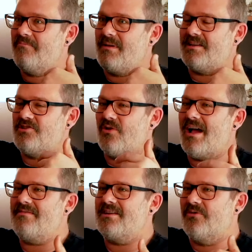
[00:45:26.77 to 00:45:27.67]
because you're
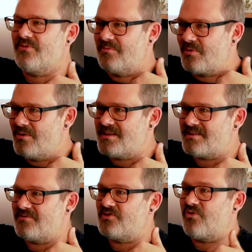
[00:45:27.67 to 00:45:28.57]
having to go through the process
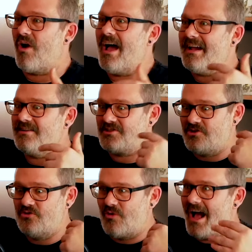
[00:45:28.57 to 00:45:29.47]
of trying
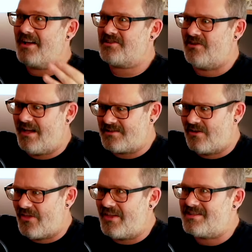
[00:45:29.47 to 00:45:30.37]
to rationalize all
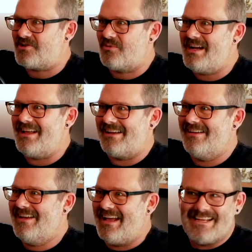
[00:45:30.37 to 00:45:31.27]
the things you're reading
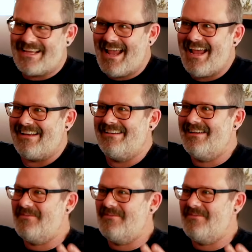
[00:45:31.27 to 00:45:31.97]
and you can't.